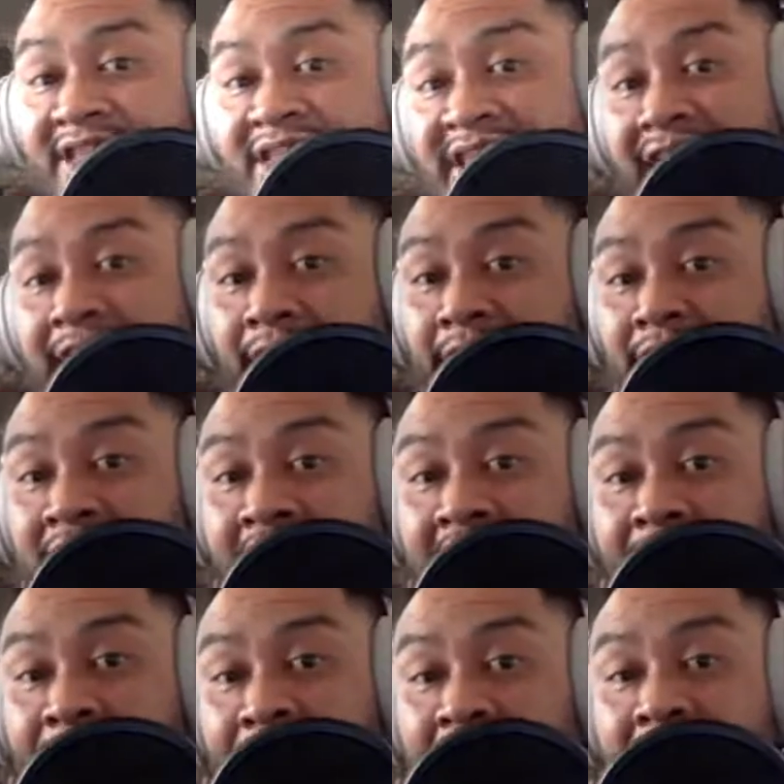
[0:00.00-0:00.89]
Standard
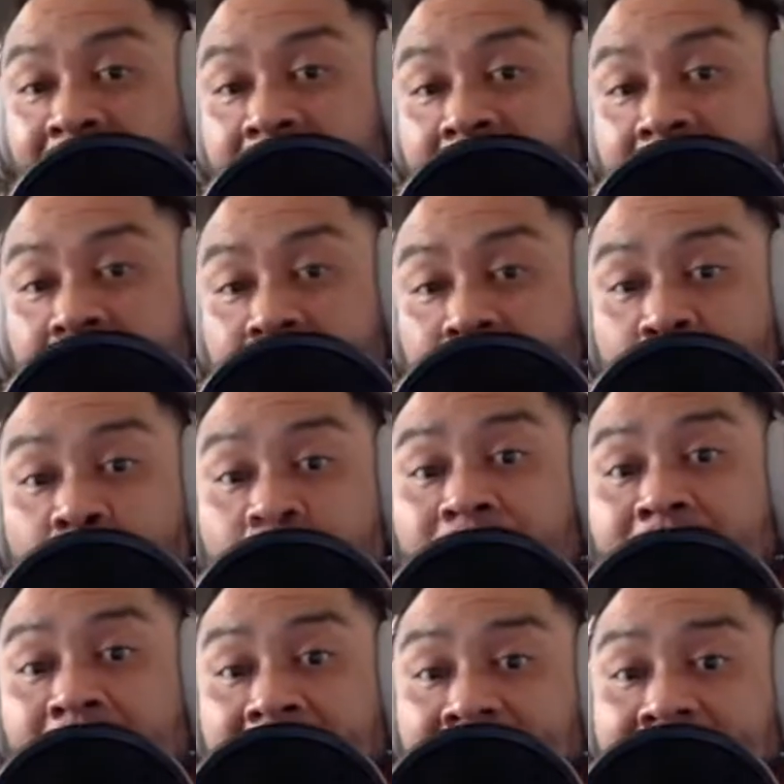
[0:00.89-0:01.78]
Time, 2
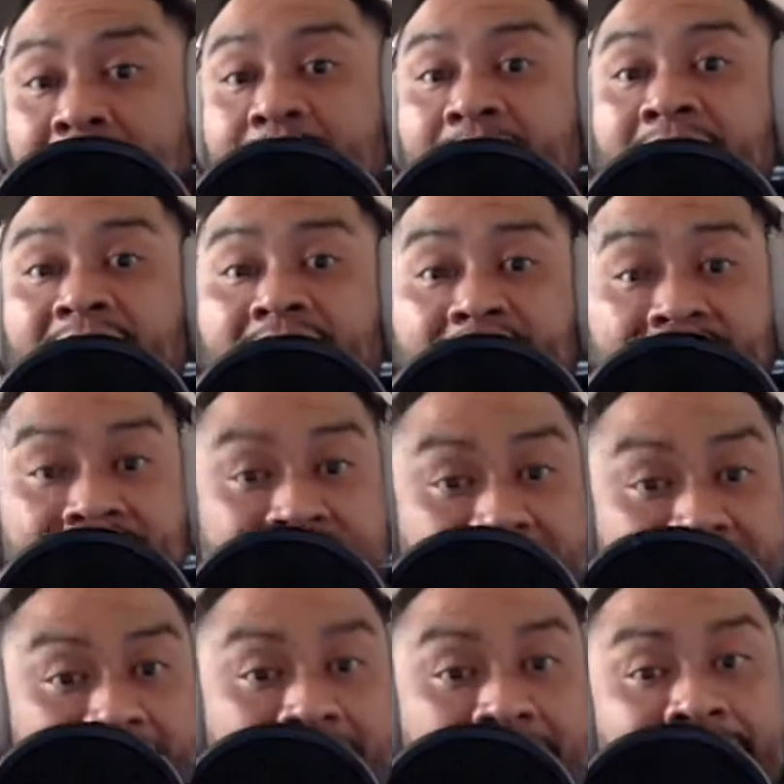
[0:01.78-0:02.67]
p.m. his
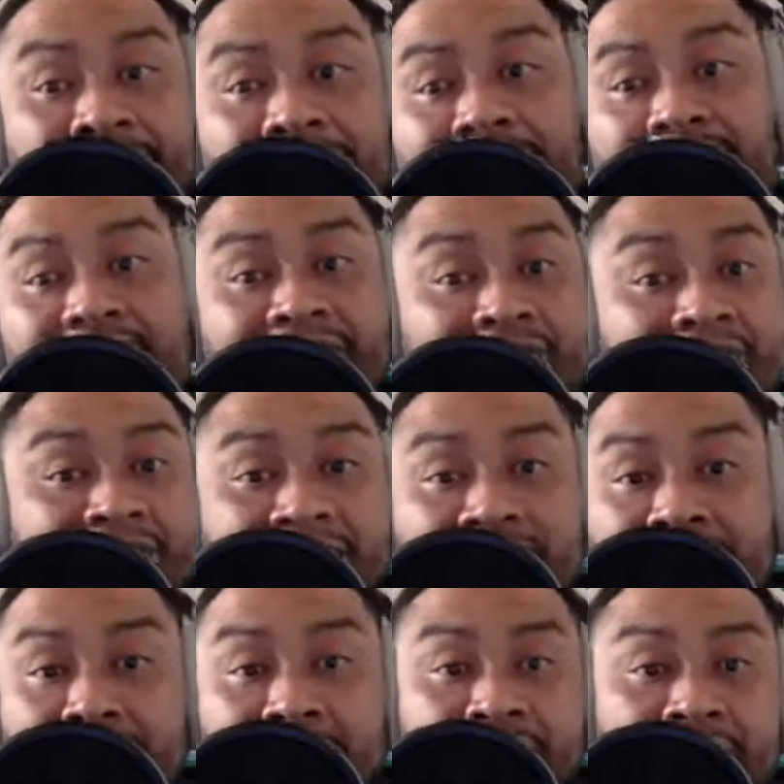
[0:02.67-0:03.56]
time, Eastern
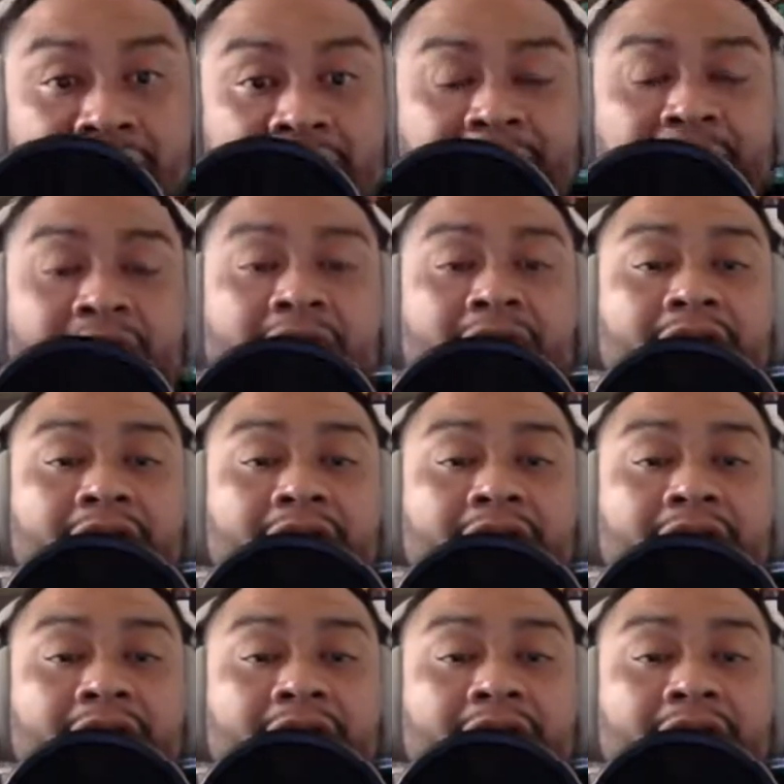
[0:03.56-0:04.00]
Standard Time.